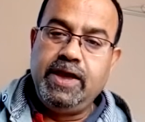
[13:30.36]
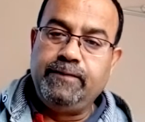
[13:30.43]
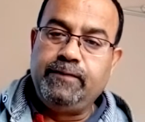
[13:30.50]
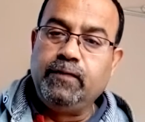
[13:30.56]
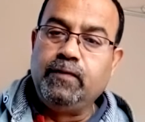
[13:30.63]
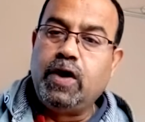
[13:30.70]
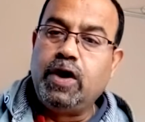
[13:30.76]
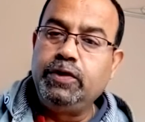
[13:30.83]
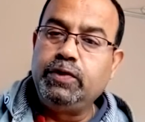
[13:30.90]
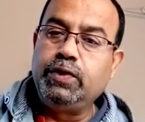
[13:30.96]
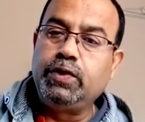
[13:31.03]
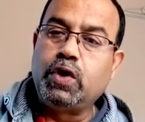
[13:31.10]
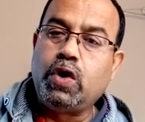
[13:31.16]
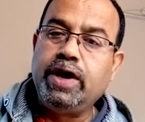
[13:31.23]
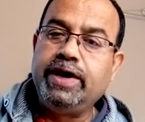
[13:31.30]
If you want to
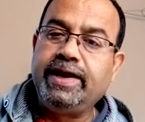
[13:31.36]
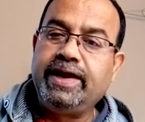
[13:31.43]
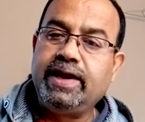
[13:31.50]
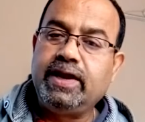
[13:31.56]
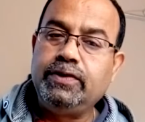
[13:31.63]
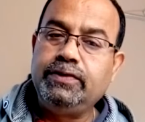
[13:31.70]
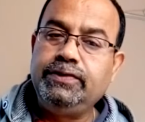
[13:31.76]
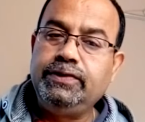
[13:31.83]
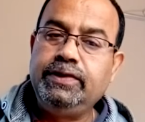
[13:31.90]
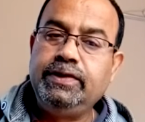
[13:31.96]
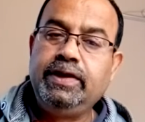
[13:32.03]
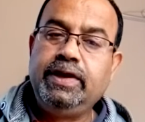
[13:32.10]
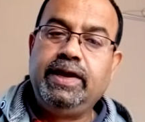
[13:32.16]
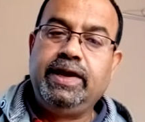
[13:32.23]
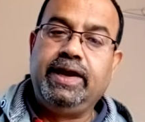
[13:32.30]
draw an analogy,
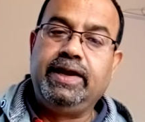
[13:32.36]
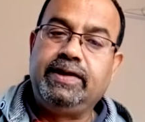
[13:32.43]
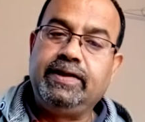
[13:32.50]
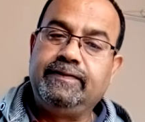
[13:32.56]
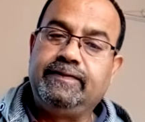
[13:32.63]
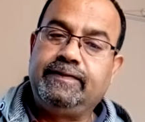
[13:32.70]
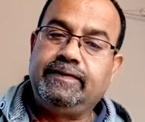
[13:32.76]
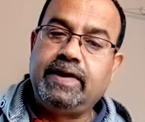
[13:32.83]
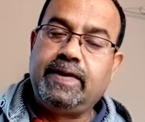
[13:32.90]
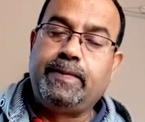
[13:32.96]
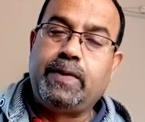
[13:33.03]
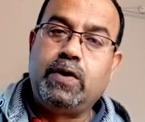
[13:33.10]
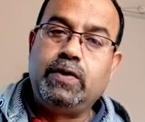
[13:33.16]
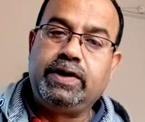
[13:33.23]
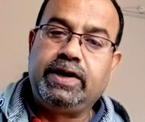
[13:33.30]
it is
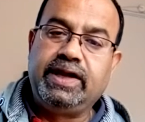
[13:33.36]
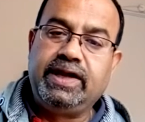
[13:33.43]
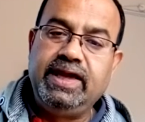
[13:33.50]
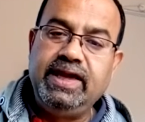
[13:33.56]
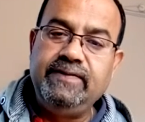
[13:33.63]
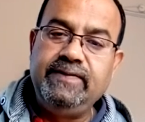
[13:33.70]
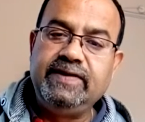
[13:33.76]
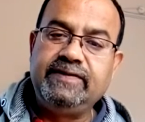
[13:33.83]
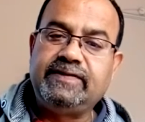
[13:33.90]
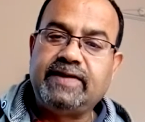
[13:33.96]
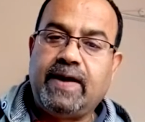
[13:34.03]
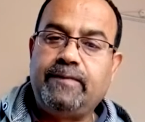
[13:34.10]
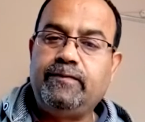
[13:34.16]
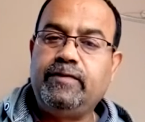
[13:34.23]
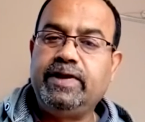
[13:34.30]
about giving
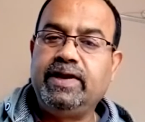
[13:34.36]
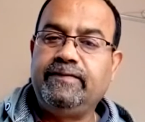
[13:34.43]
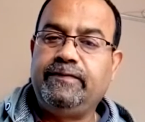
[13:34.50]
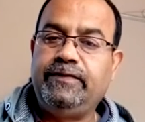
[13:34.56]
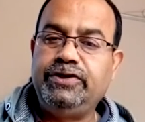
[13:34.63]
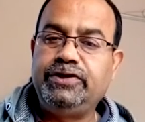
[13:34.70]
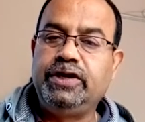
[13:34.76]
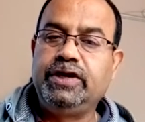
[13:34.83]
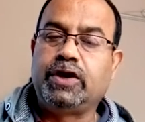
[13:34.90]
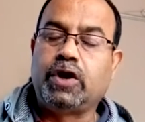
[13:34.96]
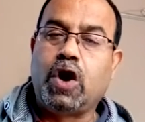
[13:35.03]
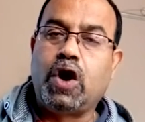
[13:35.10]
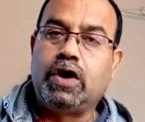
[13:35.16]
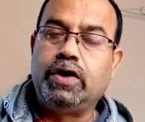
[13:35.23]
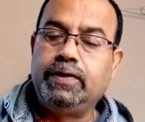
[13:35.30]
someone a fishing
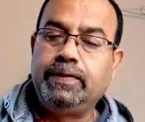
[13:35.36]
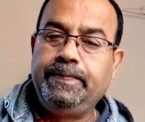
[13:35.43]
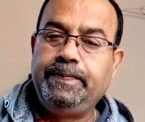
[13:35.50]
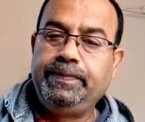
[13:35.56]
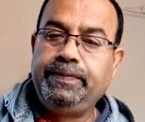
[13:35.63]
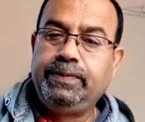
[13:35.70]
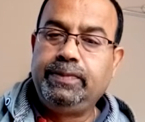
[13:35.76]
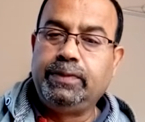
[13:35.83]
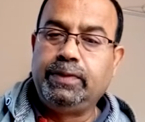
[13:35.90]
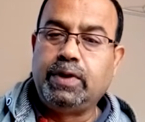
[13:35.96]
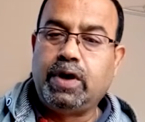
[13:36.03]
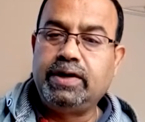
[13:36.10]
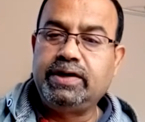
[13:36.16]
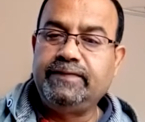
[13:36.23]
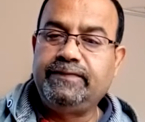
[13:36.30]
rod,
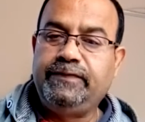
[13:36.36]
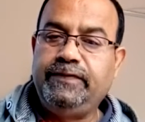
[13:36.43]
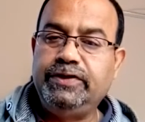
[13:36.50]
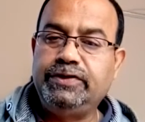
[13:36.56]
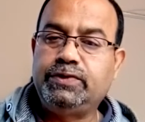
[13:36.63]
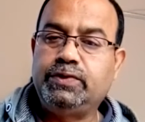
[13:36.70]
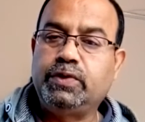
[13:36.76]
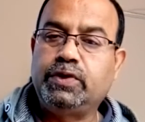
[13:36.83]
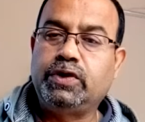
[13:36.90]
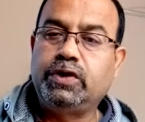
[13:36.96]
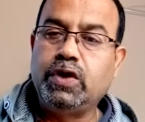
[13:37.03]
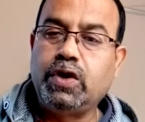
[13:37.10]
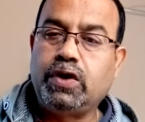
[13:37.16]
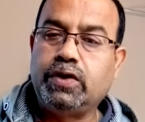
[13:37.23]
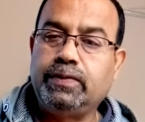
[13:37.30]
not a fish to
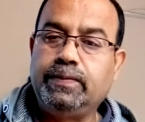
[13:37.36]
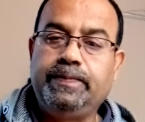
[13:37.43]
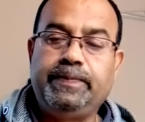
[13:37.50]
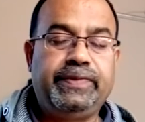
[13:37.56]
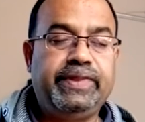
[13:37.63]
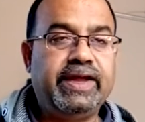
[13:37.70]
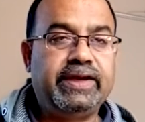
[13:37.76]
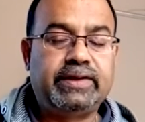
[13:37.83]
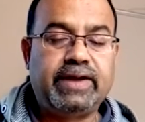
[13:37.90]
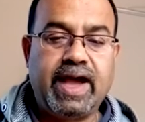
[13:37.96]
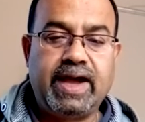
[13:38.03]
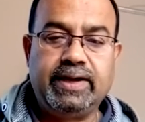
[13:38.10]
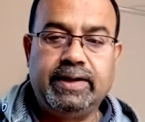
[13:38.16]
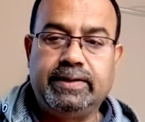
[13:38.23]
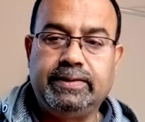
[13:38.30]
cure their
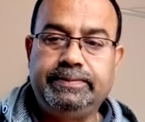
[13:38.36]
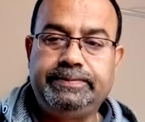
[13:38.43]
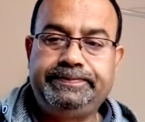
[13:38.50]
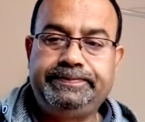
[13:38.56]
hunger.